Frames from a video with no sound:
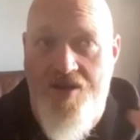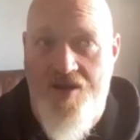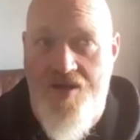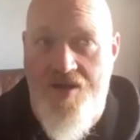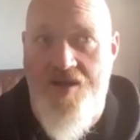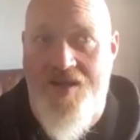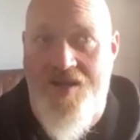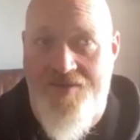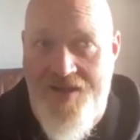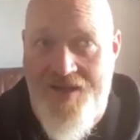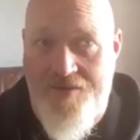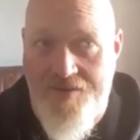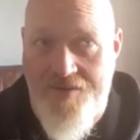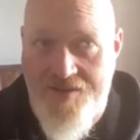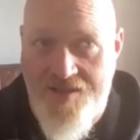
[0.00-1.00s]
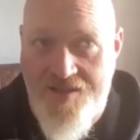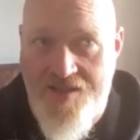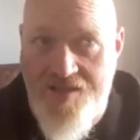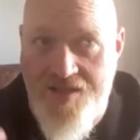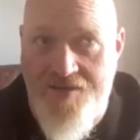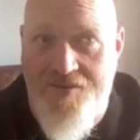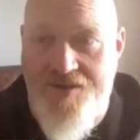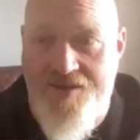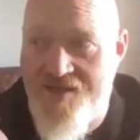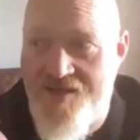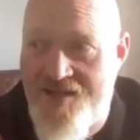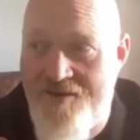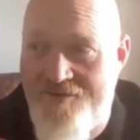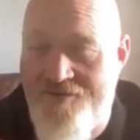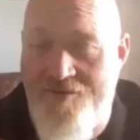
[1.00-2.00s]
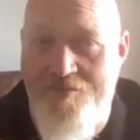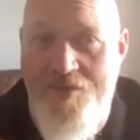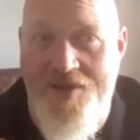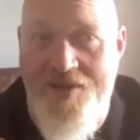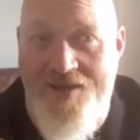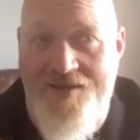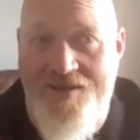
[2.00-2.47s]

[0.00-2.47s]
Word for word: her love language that she's going to understand from me.